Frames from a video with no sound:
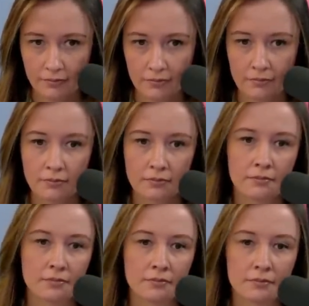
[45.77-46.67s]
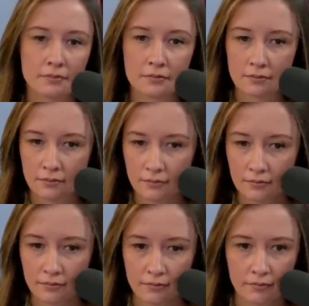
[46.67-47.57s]

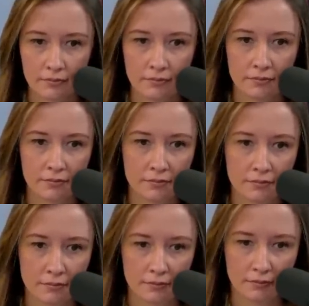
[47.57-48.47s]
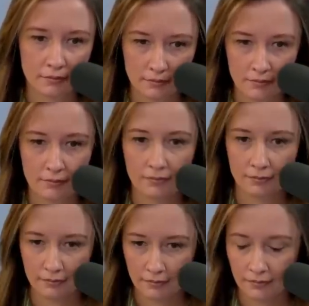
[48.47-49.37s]

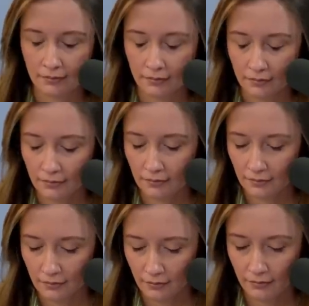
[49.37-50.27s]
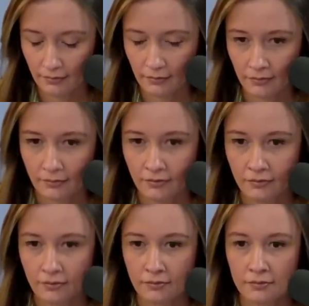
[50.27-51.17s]

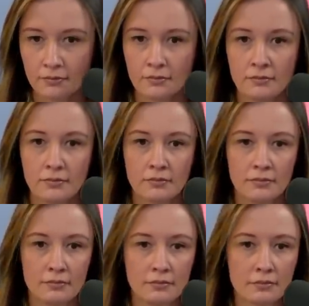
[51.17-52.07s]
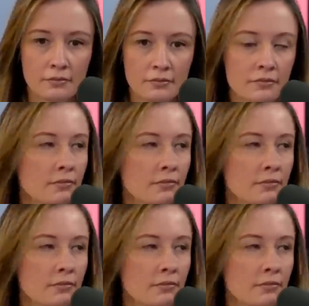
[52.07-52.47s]
[no speech]